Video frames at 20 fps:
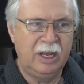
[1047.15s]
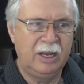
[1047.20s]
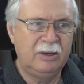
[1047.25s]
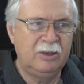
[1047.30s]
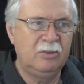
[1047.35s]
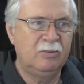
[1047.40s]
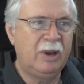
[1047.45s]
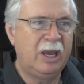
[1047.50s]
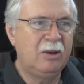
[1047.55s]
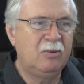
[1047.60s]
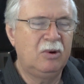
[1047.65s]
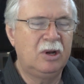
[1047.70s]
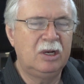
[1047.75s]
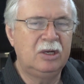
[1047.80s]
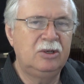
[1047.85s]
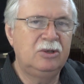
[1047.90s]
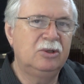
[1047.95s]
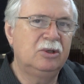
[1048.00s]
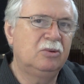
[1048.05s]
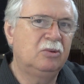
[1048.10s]
And you may want
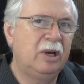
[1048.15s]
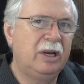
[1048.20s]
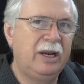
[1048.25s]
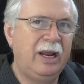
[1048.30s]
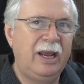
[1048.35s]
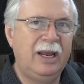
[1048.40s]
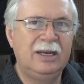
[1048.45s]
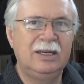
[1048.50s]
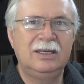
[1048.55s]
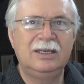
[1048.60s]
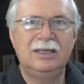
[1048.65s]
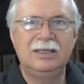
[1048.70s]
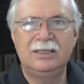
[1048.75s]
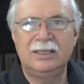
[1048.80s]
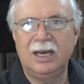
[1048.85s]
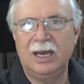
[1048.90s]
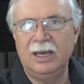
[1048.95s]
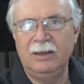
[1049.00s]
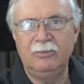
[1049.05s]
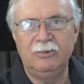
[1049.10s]
to do it one hand at a
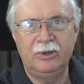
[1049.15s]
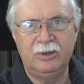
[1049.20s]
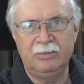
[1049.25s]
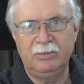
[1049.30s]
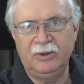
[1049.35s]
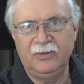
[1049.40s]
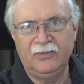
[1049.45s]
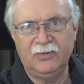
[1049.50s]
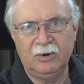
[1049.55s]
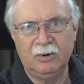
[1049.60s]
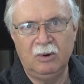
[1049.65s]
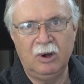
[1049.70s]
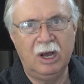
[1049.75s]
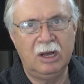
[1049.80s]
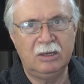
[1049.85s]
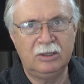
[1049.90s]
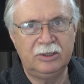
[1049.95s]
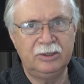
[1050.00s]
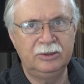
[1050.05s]
time with me for a while